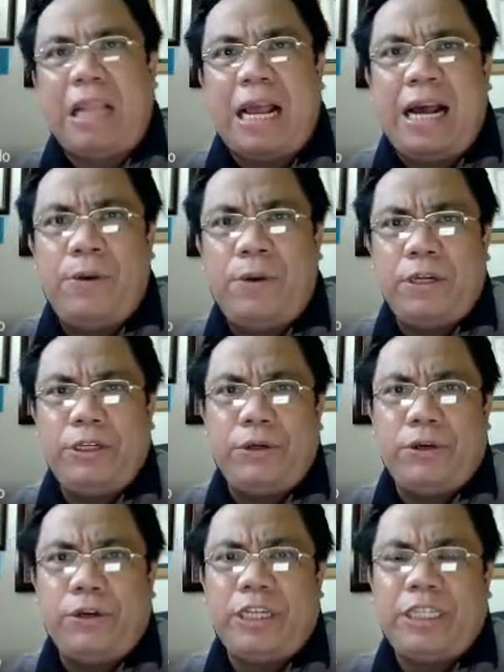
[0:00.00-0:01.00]
our
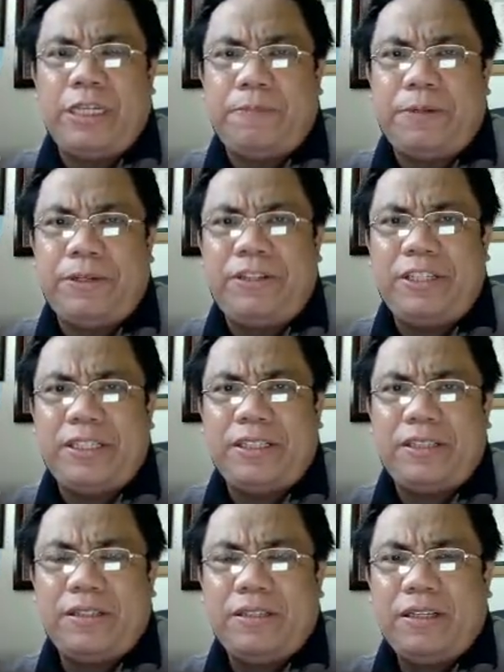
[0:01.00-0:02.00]

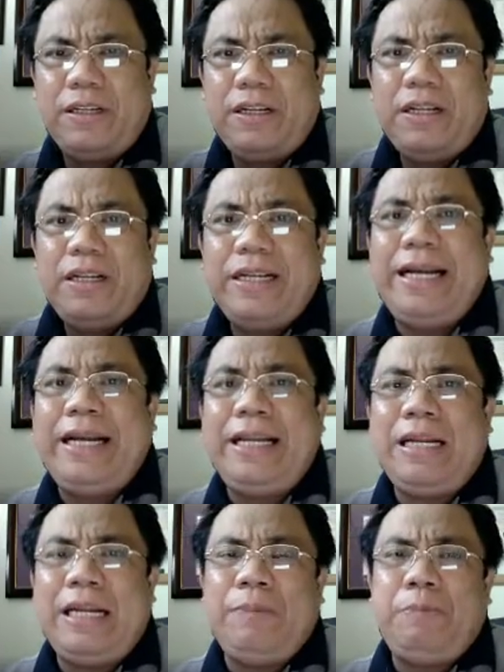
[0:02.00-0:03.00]
neuroreceptors,
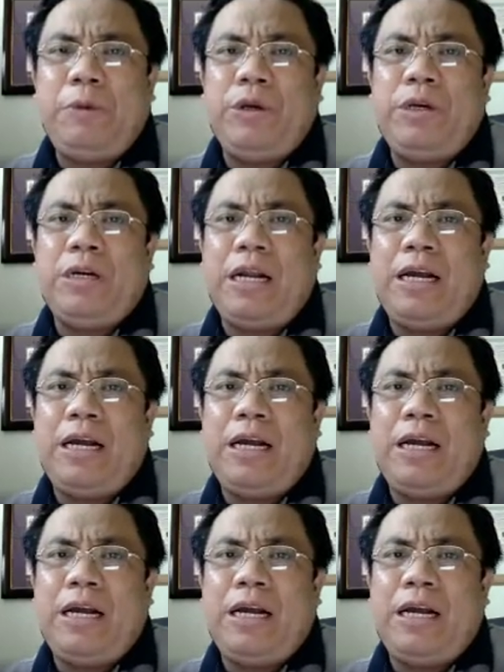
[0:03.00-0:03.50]
if you're